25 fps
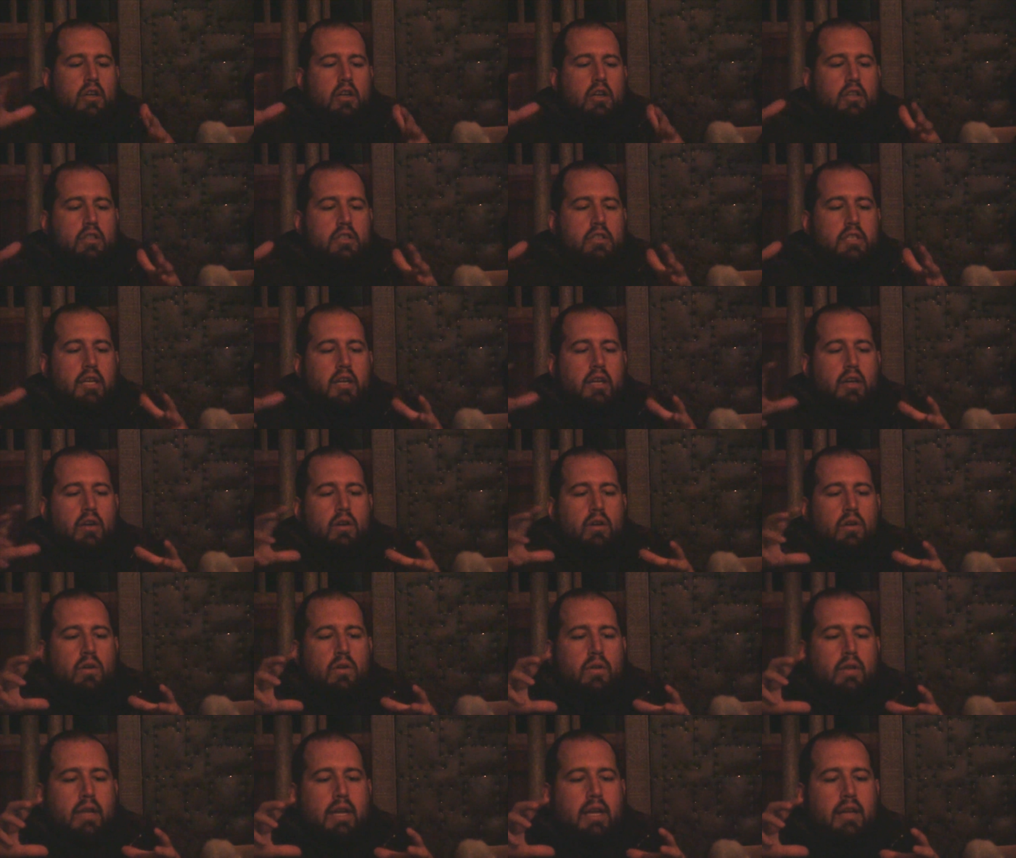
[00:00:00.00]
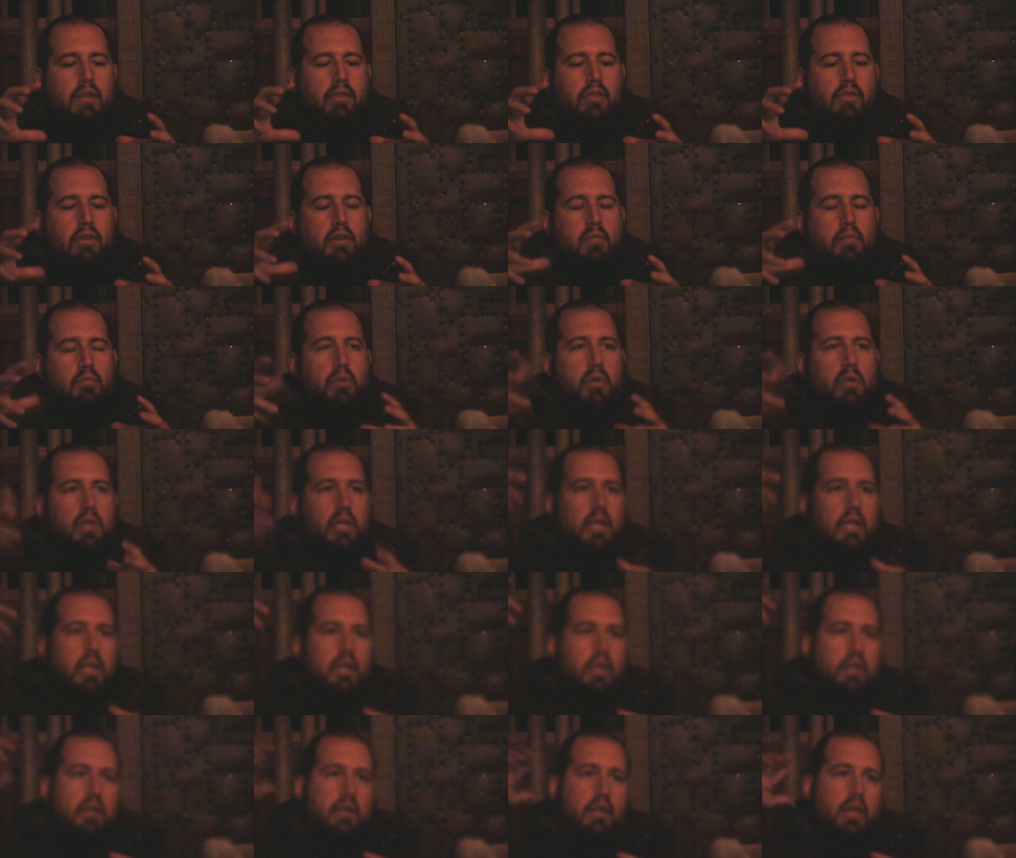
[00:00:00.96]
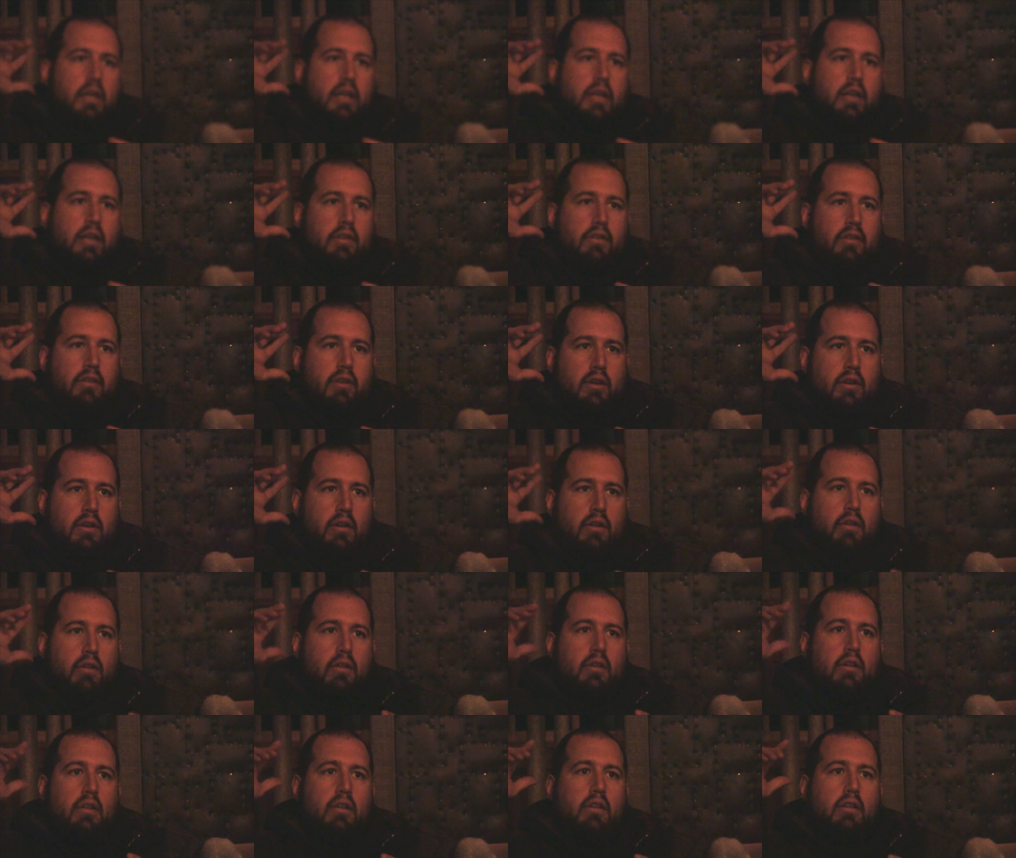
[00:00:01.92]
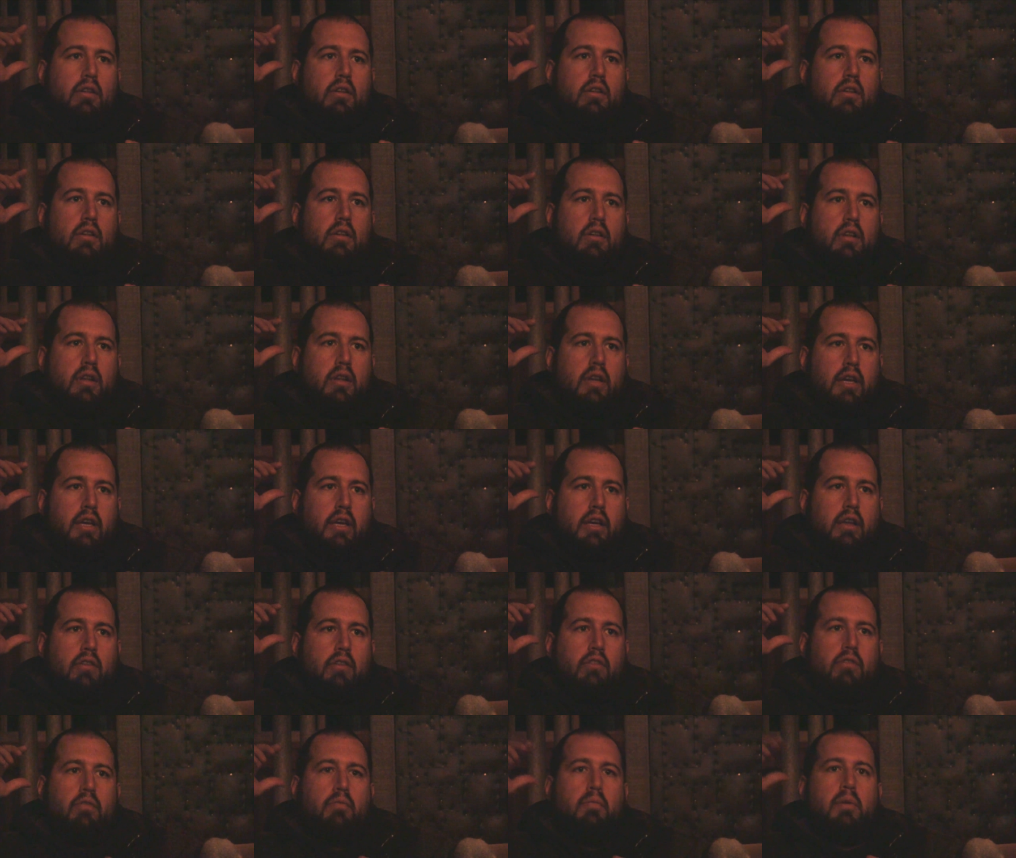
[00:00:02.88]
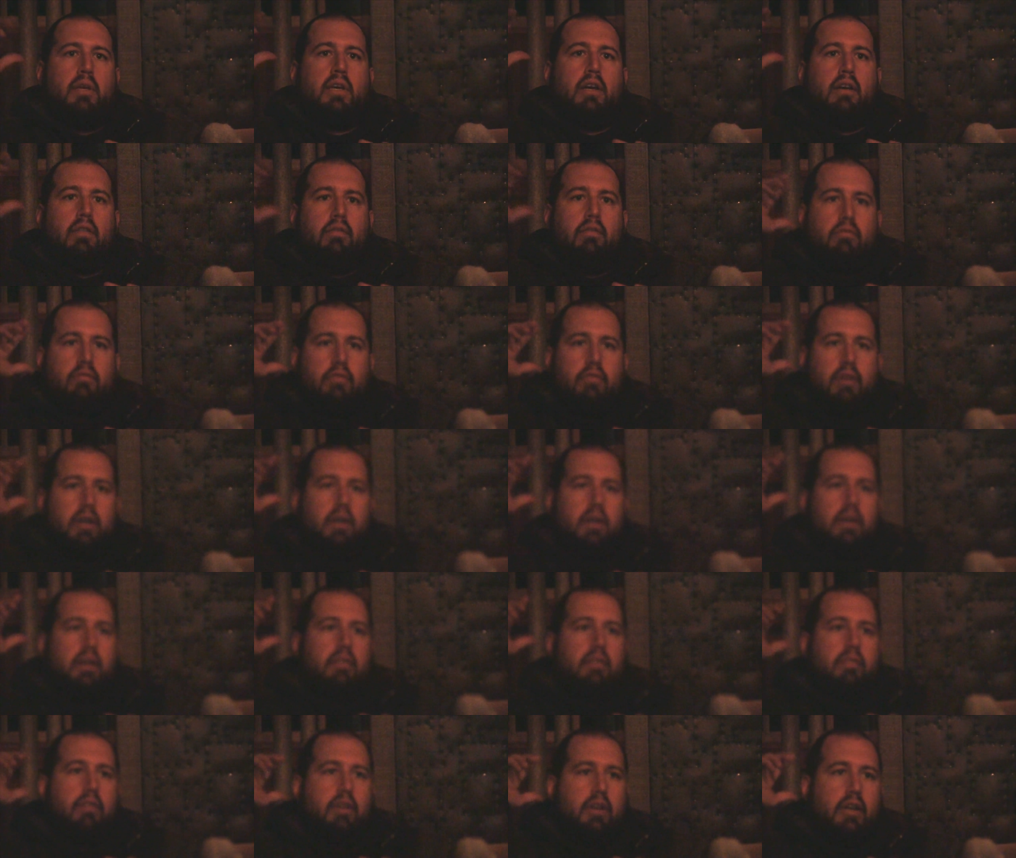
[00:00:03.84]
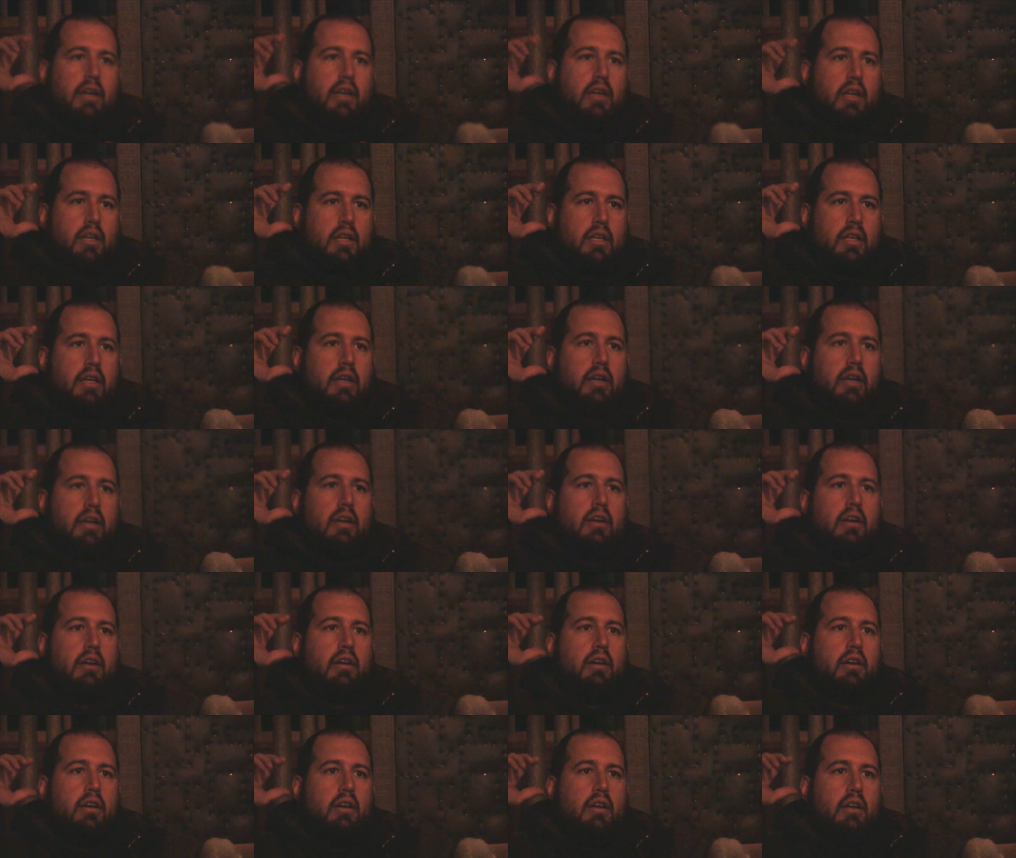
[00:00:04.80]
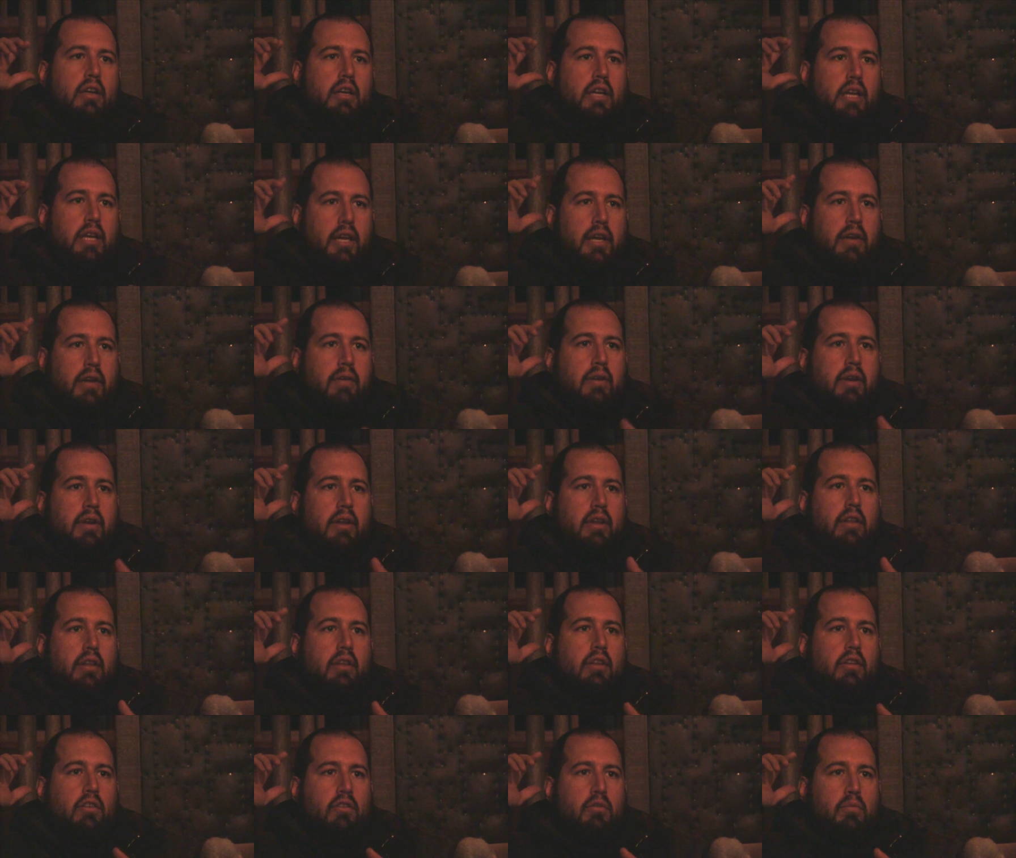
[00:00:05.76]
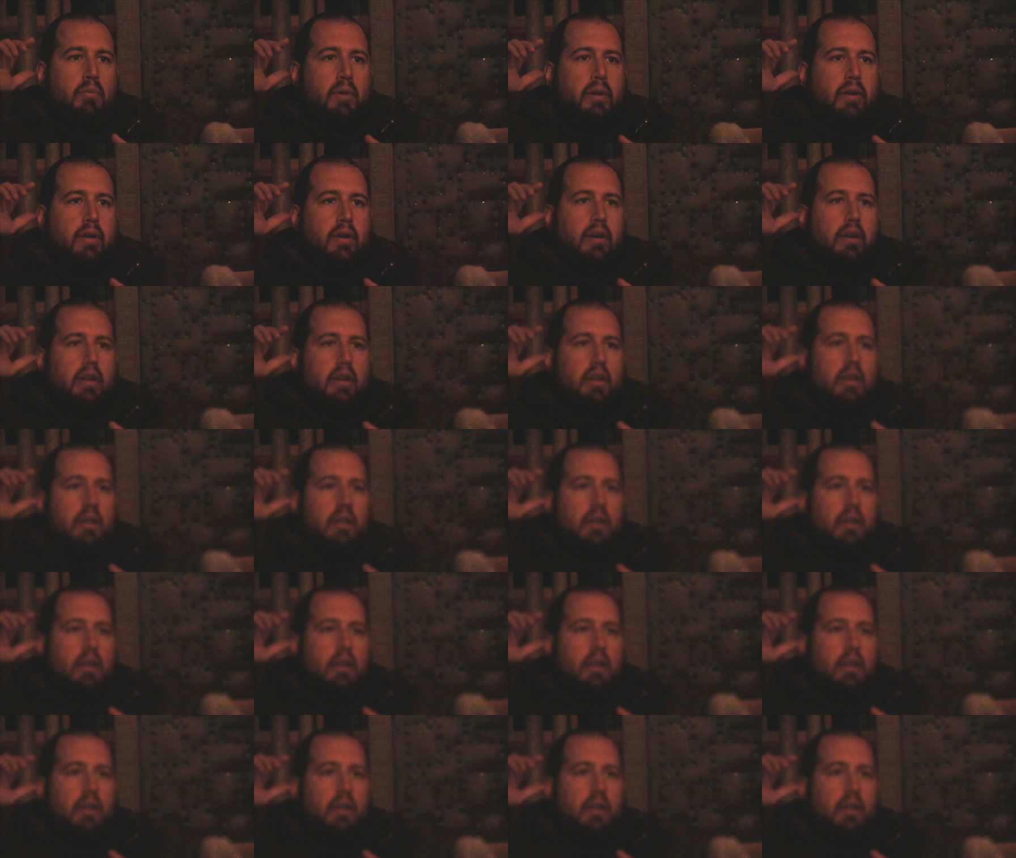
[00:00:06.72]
until that's complete, like until like it's become very, very clear hearing the Spirit,